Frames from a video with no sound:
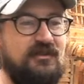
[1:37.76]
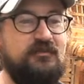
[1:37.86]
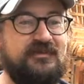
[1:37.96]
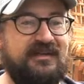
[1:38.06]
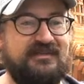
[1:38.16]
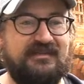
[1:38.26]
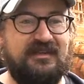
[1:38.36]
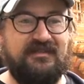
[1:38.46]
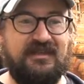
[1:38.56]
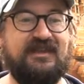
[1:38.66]
object, as a
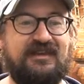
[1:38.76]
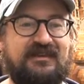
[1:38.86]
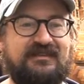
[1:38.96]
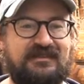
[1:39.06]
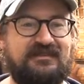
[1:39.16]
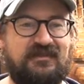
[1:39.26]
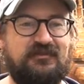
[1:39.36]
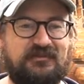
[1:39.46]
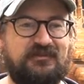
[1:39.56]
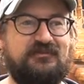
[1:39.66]
thing, as a
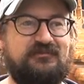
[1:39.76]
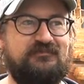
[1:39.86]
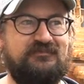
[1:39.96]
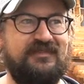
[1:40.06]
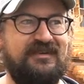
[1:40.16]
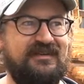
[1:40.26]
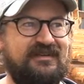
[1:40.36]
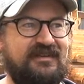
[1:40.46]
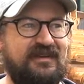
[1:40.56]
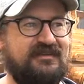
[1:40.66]
sculptural,
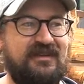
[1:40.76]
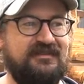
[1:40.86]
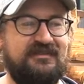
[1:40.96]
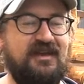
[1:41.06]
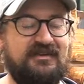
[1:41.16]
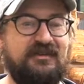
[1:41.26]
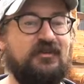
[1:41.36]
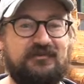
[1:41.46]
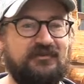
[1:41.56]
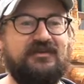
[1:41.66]
a
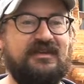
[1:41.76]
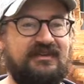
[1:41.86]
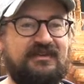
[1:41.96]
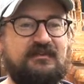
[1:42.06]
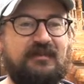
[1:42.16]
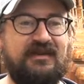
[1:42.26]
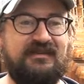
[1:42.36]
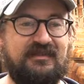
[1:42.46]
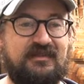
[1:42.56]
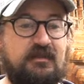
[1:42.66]
sculptural thing in a
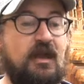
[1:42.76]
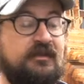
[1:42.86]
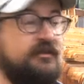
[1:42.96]
space, and it